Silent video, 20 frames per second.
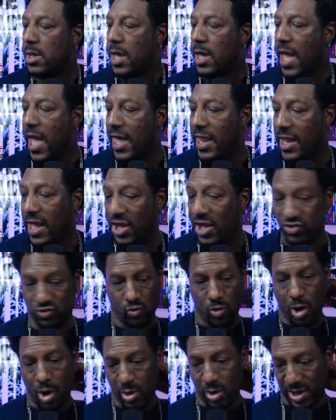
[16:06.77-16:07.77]
And as
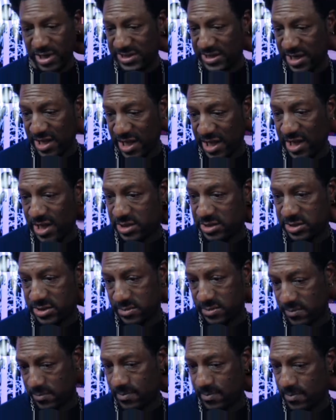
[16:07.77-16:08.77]
wrong as it is,
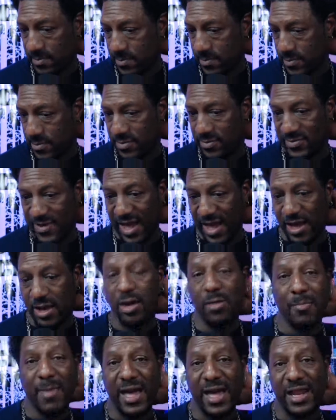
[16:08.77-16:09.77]
they could
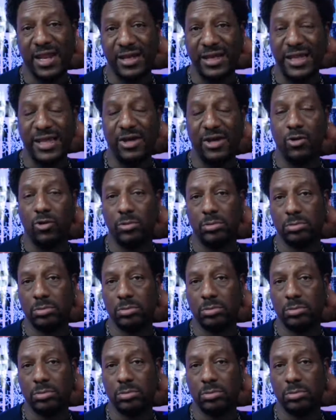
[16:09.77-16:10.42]
have made it legal.